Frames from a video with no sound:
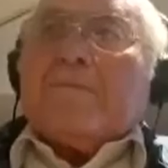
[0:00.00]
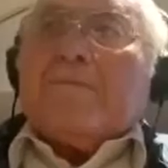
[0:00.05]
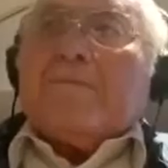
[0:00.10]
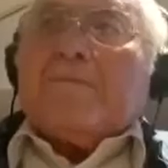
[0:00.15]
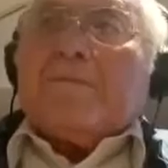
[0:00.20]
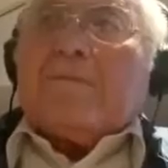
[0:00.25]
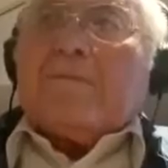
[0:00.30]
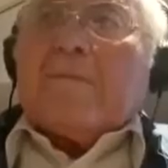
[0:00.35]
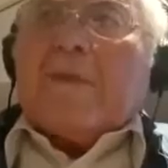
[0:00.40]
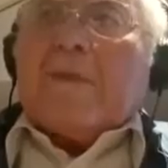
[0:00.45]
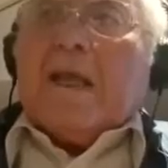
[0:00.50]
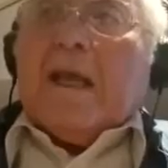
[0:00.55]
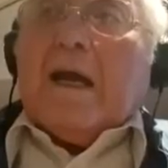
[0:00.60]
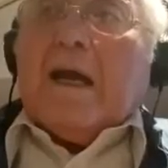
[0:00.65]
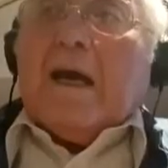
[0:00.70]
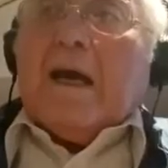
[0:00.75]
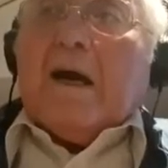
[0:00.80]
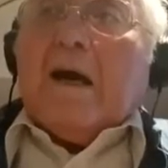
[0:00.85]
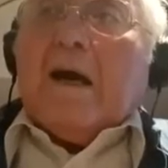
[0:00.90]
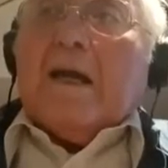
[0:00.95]
In
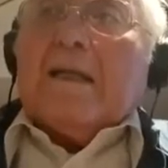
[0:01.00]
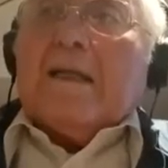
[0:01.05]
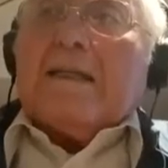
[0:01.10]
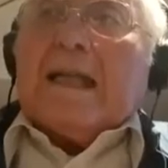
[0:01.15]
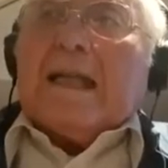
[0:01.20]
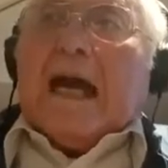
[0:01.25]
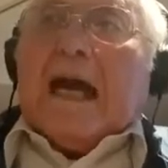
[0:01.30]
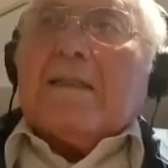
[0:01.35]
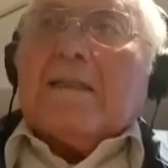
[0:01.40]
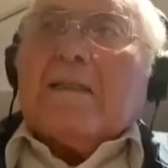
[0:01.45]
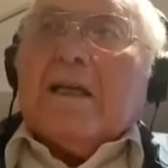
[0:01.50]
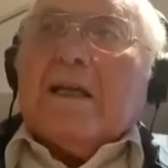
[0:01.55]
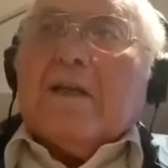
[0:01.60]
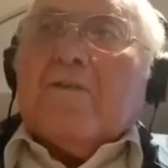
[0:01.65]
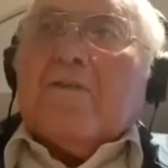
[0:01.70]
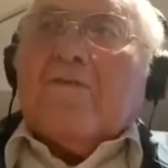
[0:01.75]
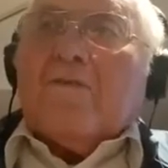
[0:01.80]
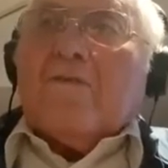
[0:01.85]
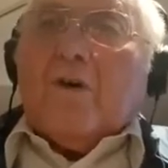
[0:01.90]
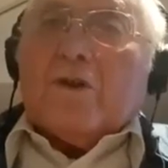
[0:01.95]
1942,
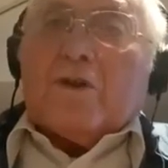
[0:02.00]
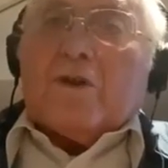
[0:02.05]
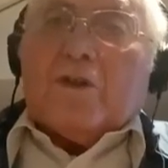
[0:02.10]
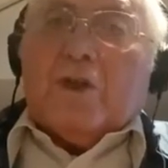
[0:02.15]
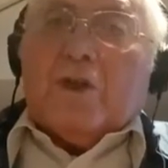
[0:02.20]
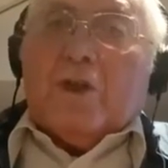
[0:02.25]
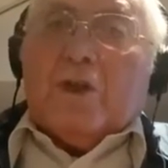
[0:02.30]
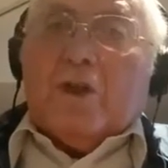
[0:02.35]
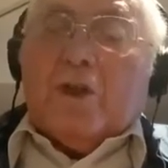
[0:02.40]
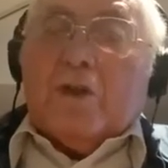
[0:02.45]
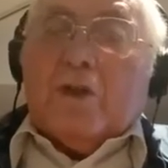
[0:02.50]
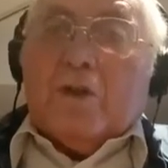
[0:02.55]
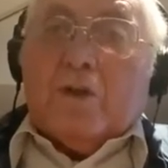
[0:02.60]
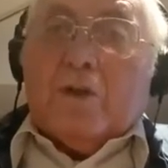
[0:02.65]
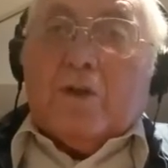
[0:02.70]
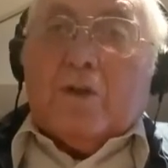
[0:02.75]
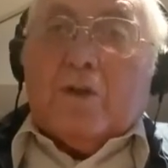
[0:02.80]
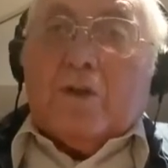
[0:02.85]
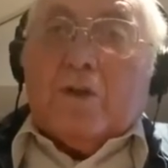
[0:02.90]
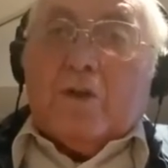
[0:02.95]

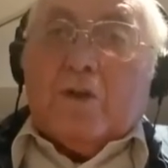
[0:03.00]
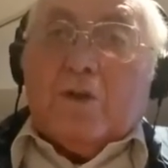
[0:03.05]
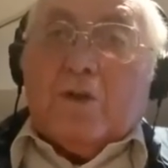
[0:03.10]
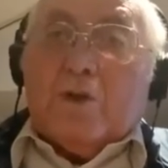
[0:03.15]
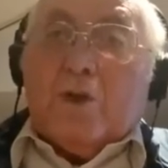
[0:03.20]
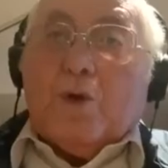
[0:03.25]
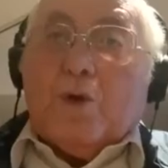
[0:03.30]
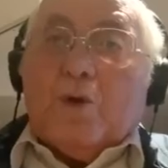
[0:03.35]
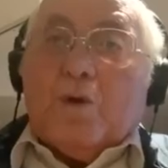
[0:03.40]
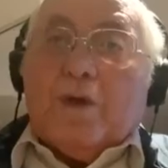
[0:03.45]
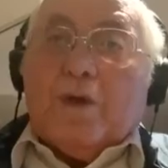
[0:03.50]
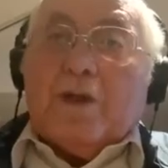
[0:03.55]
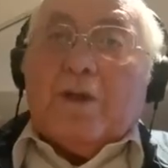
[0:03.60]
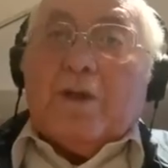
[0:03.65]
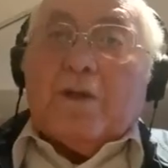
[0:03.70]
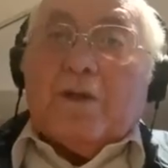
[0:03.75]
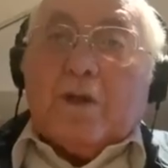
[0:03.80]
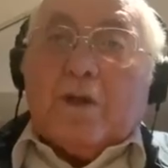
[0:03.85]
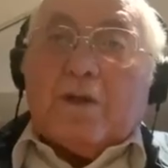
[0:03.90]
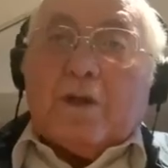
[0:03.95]
on the 22nd
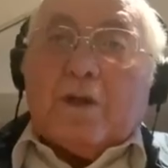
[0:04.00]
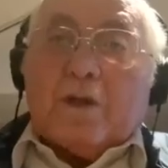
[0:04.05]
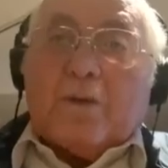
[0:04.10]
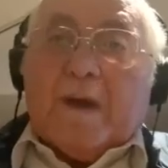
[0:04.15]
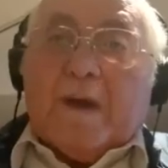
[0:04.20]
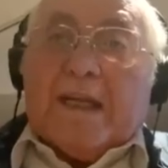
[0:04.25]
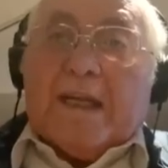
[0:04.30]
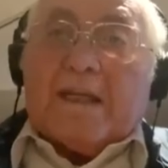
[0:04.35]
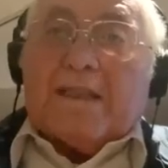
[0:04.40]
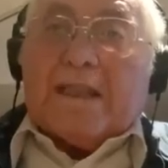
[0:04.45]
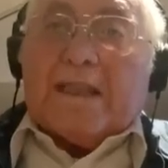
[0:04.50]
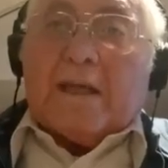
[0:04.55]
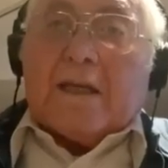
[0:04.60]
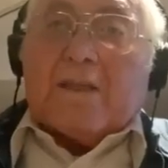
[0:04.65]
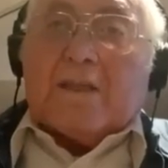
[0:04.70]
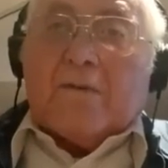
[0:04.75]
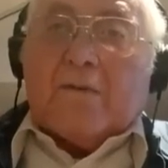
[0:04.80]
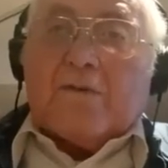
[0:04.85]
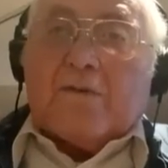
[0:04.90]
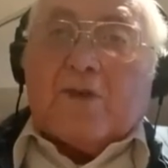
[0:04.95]
of July,
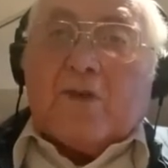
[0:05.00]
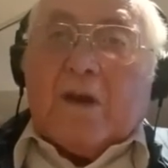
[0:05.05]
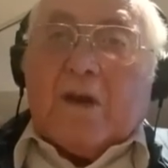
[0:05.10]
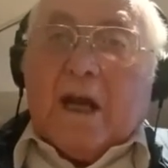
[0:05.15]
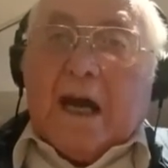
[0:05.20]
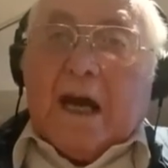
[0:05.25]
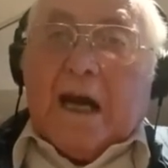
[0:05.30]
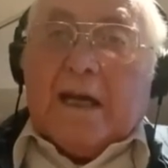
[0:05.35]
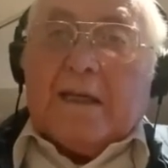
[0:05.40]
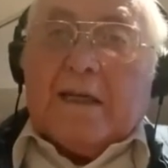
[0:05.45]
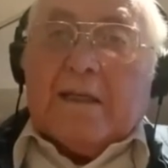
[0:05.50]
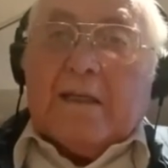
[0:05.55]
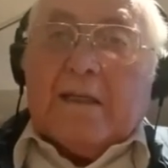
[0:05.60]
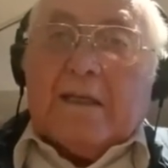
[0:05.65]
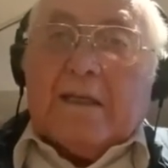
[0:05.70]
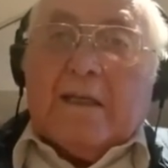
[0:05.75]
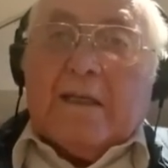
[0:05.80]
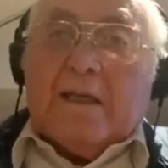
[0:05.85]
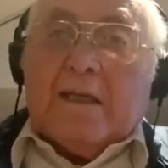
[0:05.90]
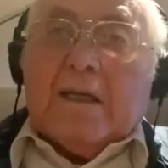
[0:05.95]

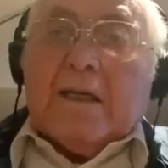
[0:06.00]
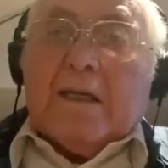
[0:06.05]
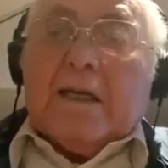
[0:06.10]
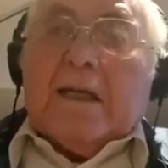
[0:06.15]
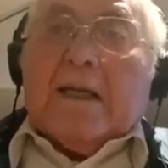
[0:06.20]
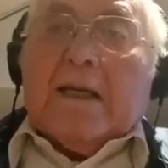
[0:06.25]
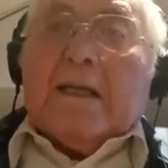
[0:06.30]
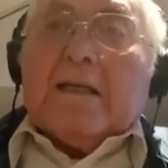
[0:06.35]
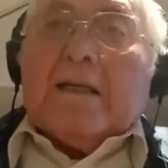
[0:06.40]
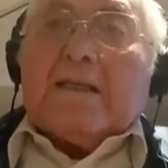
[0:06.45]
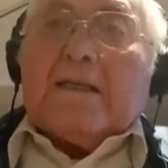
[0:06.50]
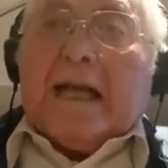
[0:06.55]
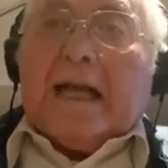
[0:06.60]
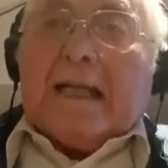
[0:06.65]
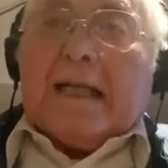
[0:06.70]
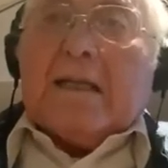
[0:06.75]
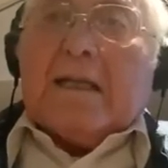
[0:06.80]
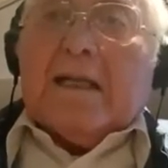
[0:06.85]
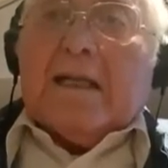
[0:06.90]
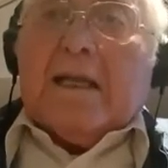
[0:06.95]
suddenly appeared
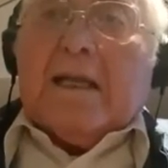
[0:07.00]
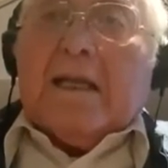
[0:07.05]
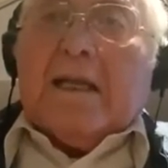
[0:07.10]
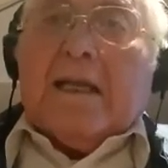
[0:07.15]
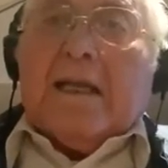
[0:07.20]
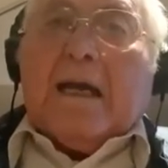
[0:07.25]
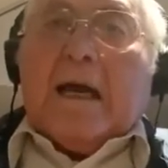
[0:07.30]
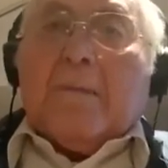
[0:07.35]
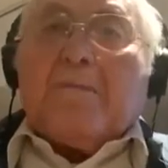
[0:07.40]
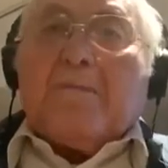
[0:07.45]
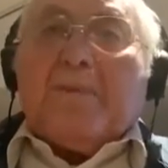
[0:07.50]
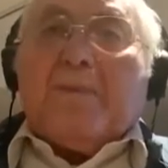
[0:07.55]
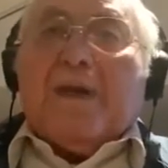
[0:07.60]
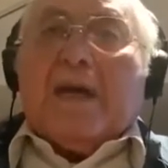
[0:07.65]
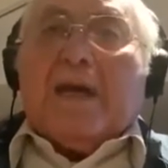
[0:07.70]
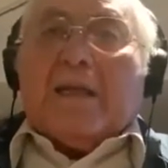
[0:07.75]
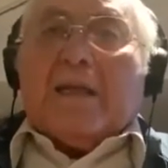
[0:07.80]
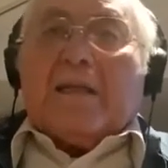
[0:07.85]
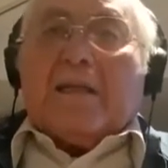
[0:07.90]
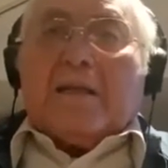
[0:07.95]
placards on the
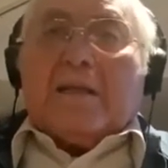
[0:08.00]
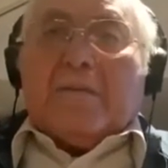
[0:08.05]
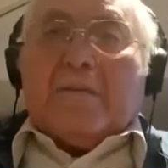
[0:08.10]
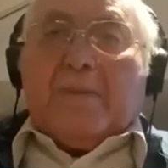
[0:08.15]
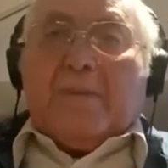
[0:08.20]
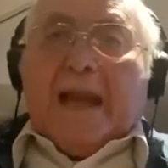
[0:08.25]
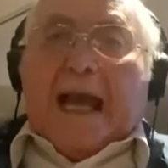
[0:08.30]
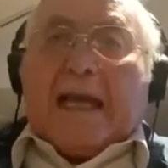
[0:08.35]
walls.